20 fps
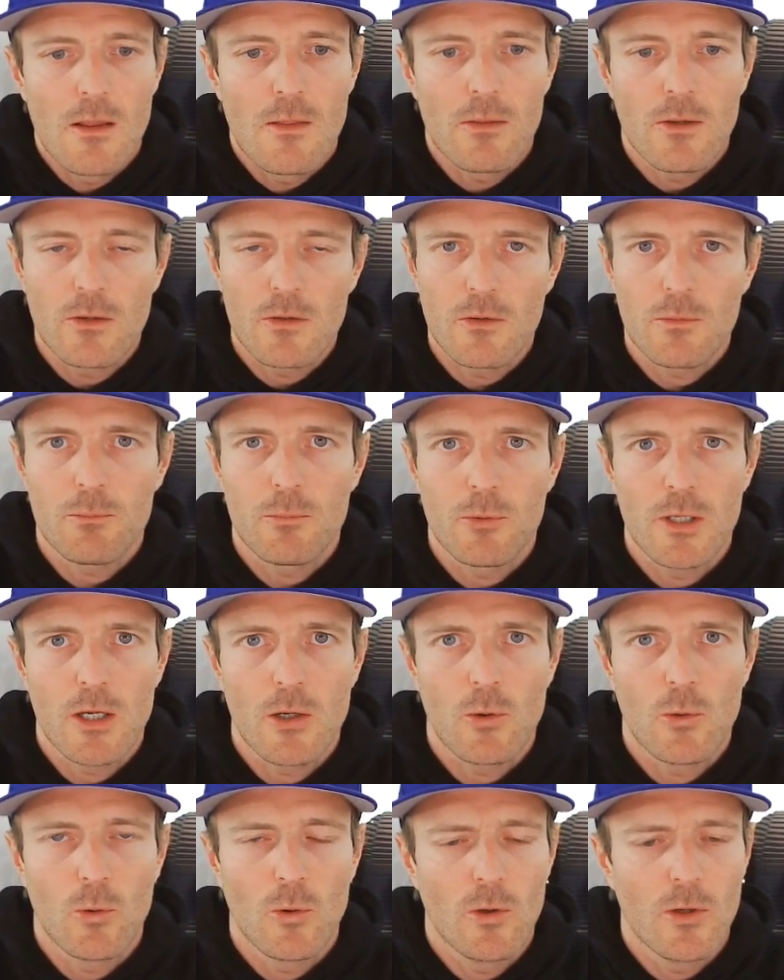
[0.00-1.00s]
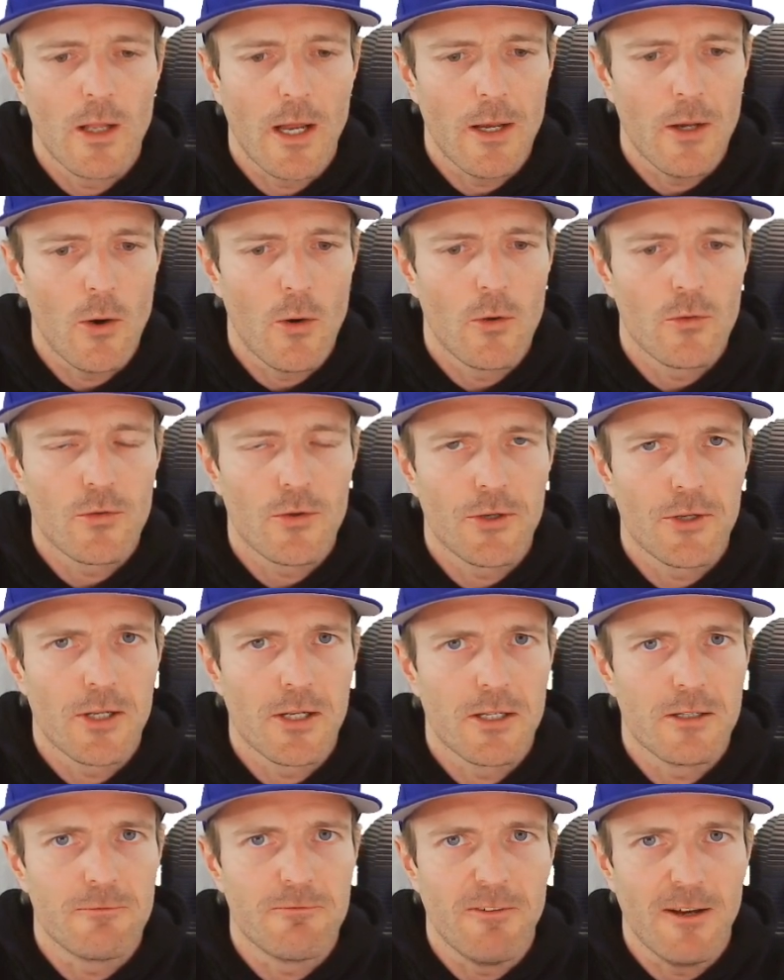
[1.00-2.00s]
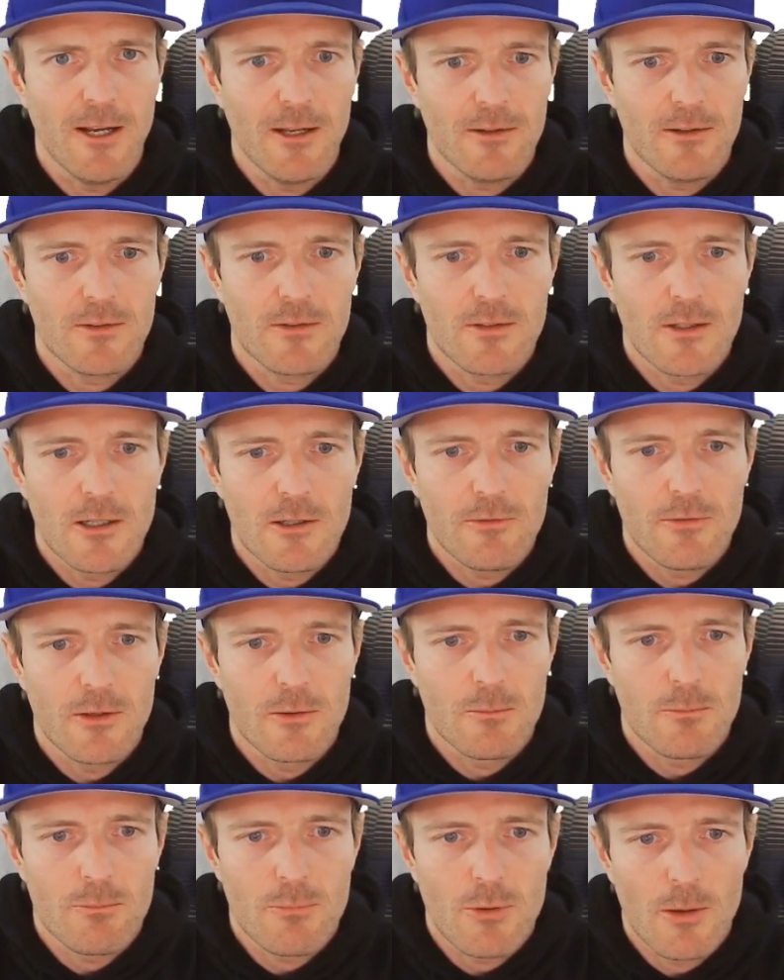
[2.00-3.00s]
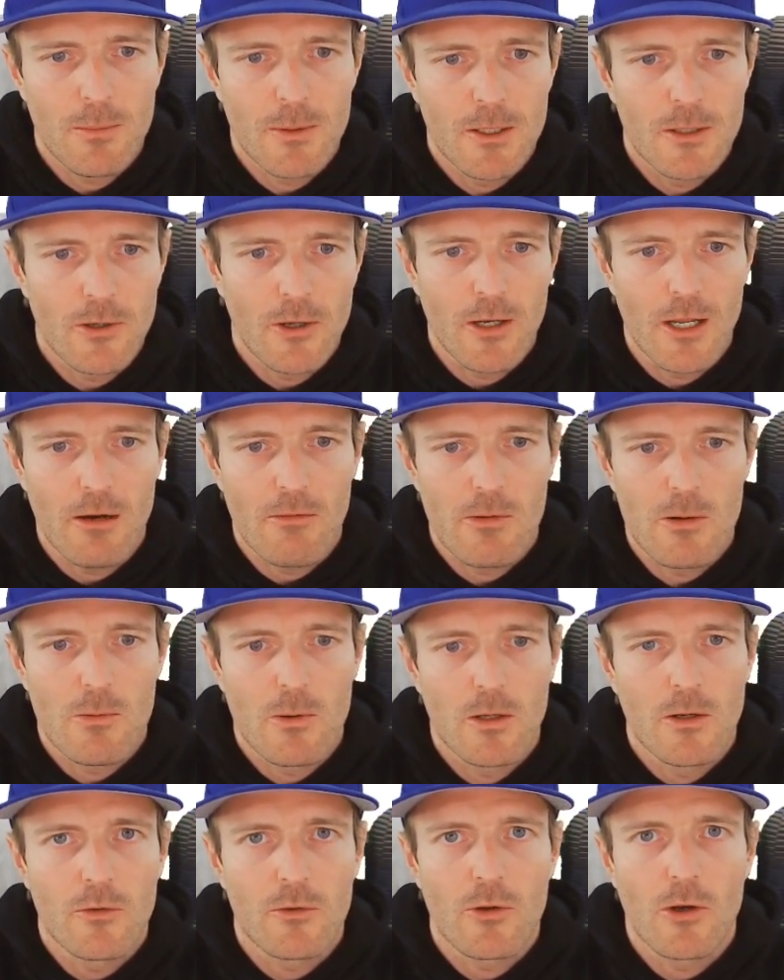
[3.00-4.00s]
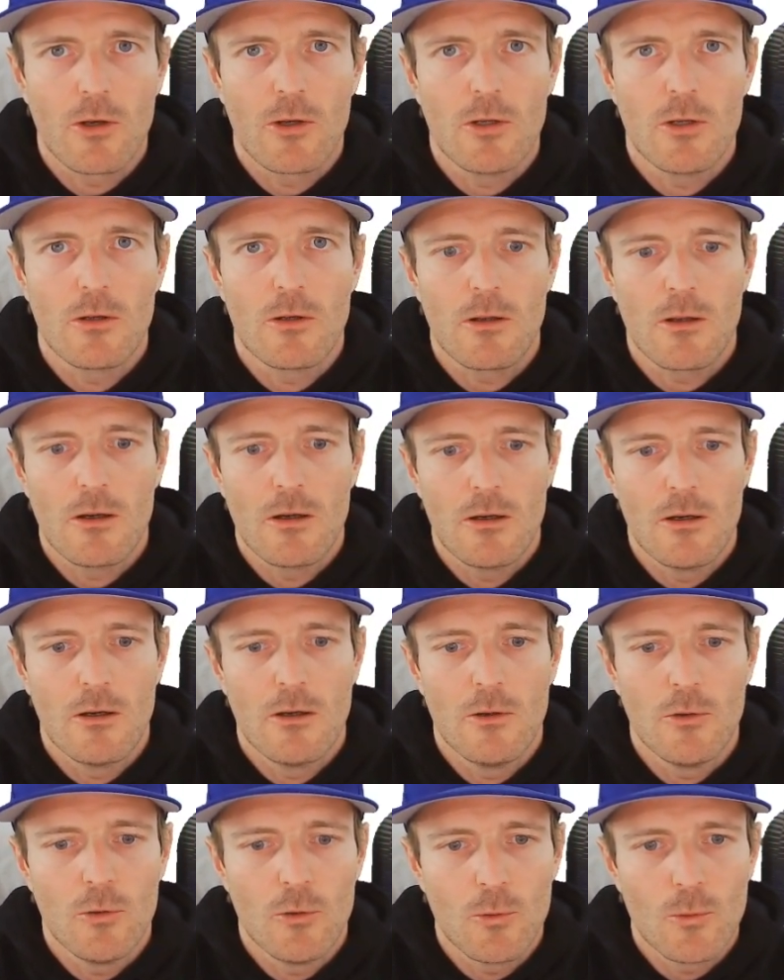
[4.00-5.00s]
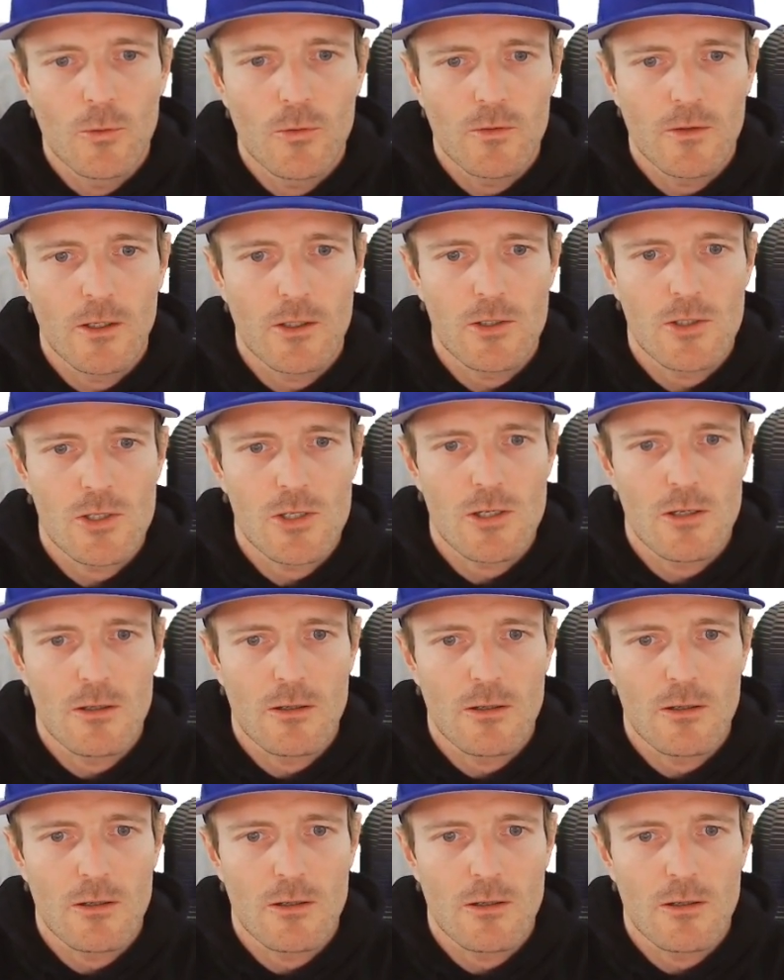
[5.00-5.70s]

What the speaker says: This is pretty cool. I know it's a little advanced stuff, and probably not everyone is going to use such